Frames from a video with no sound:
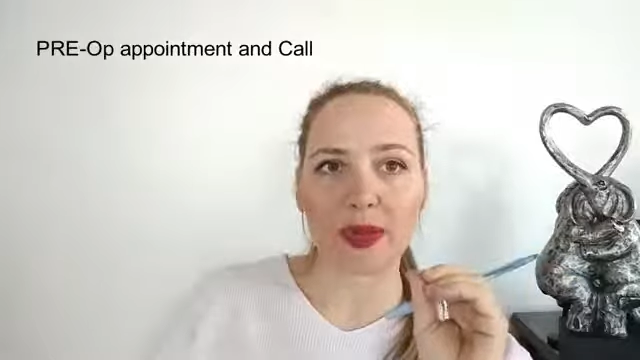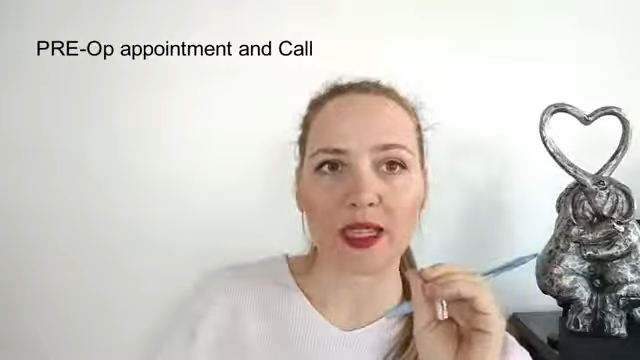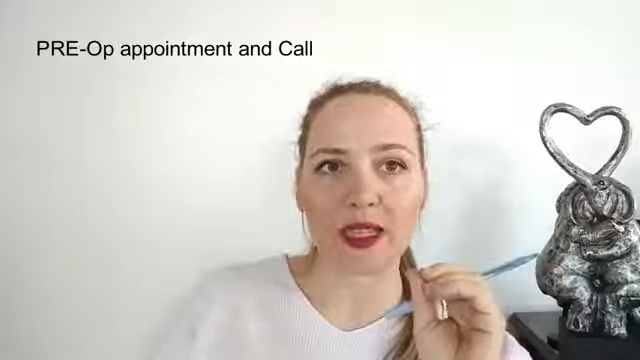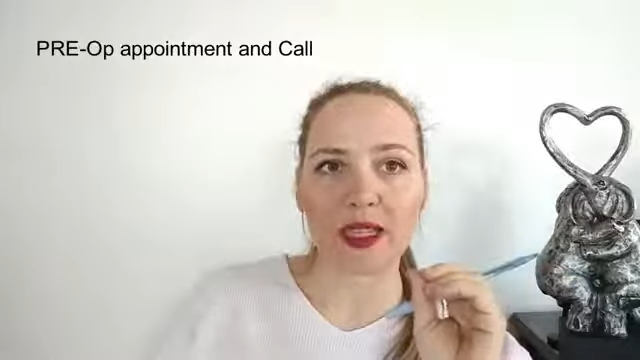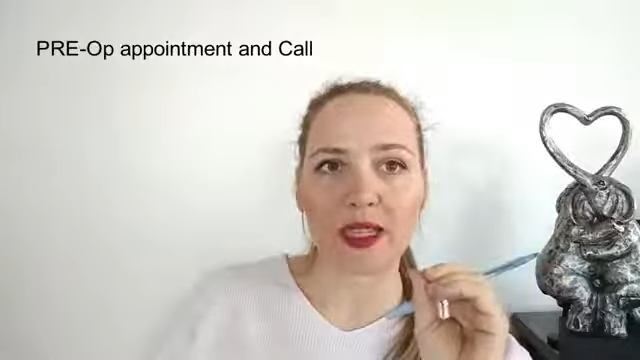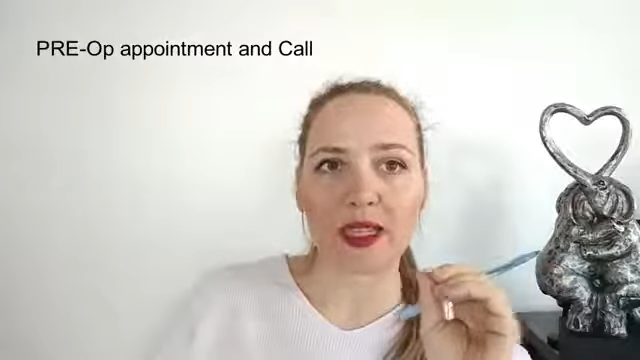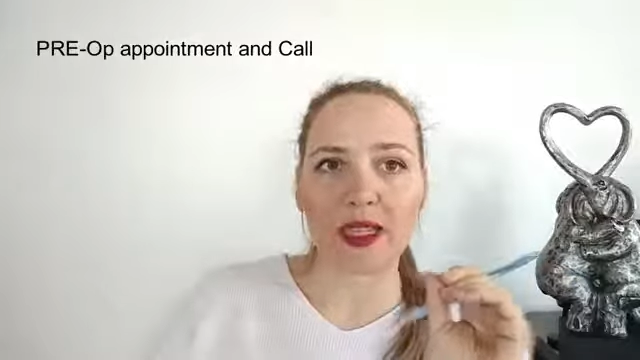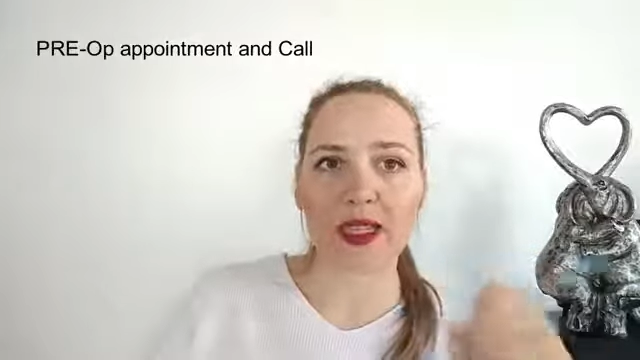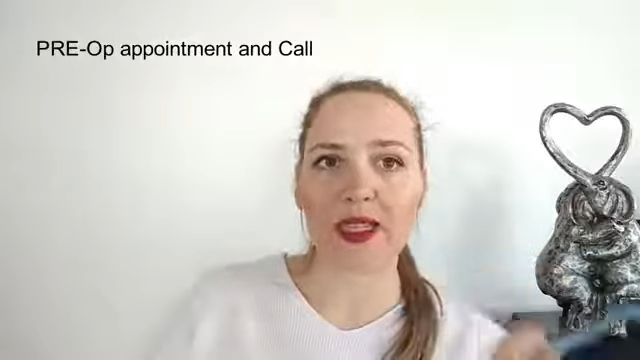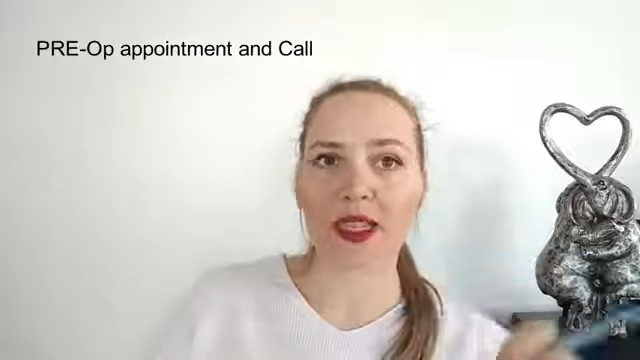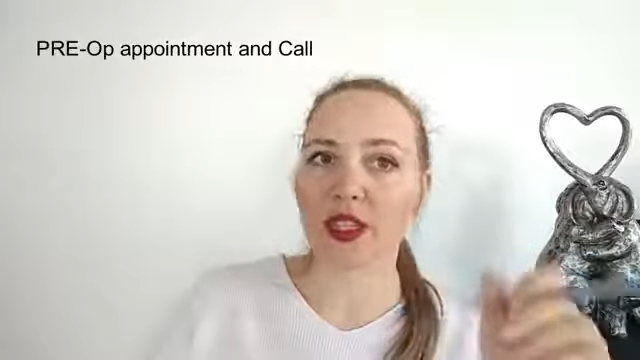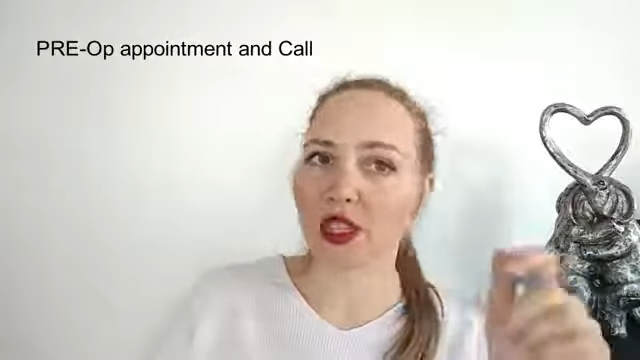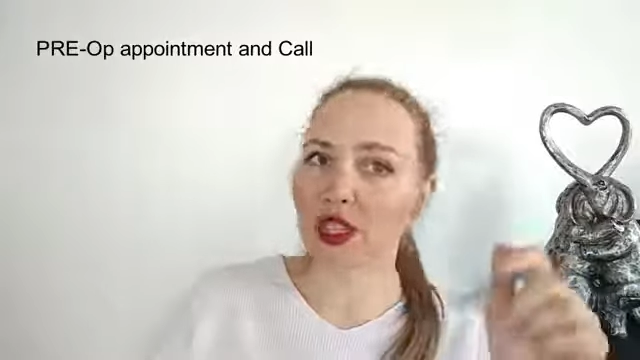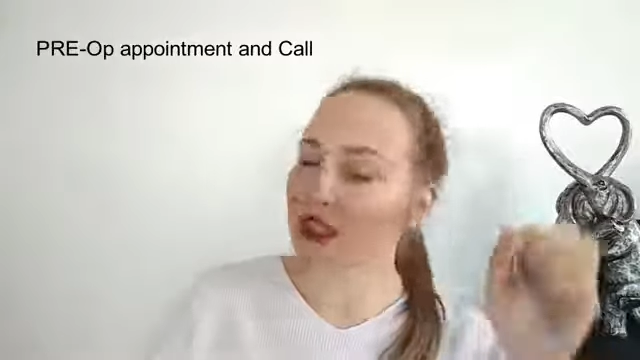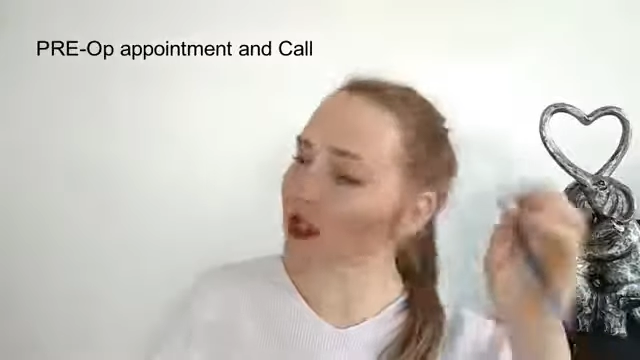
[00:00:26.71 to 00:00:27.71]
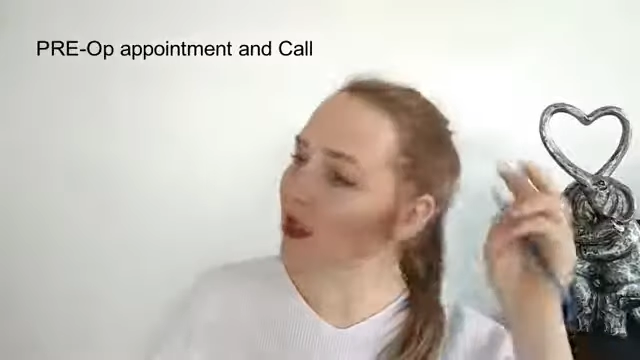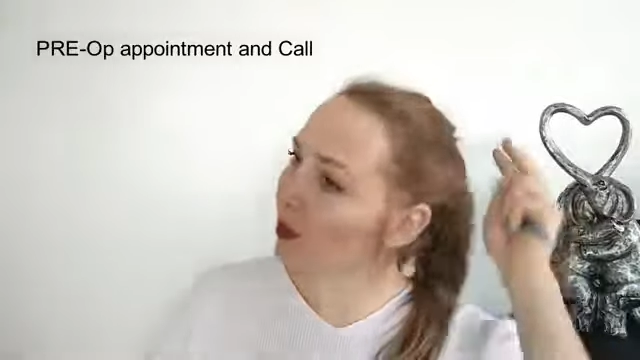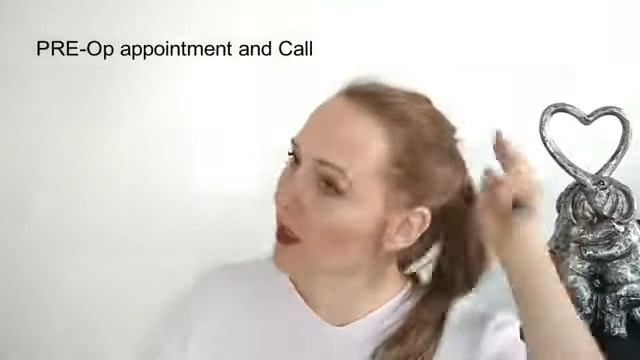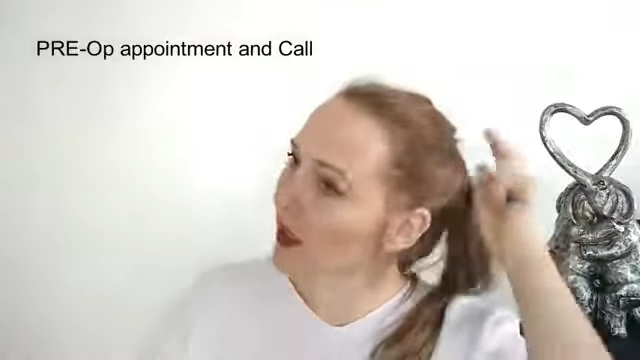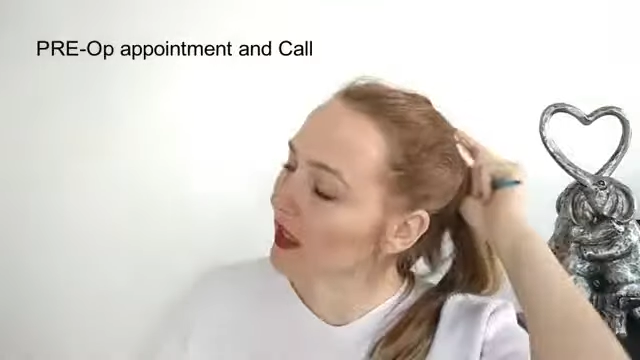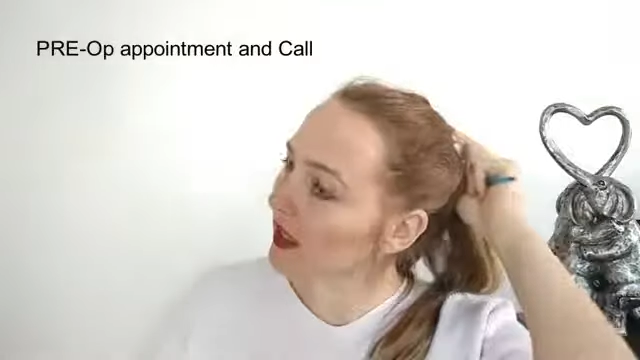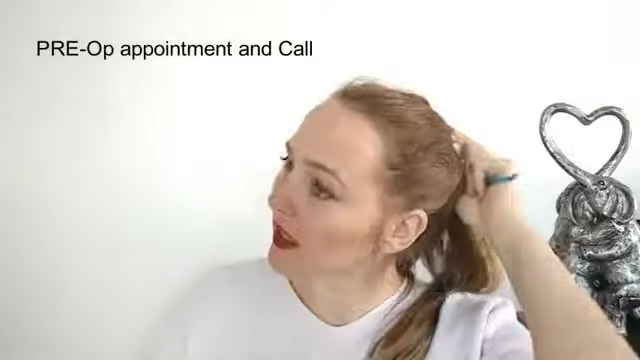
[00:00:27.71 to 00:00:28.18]
medically, they just
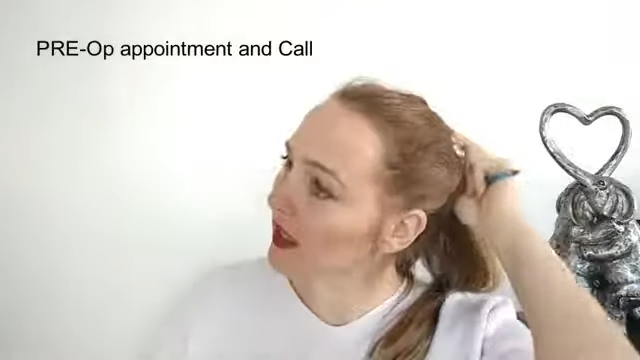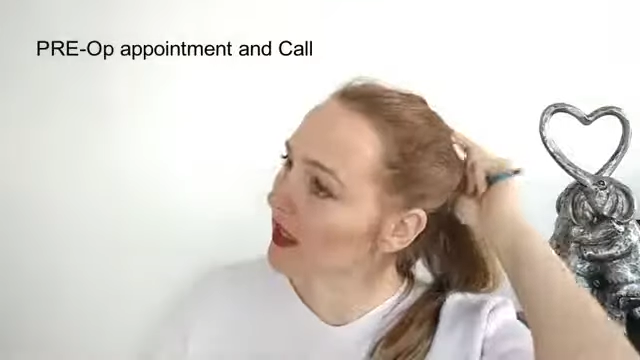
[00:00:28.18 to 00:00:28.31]
repeat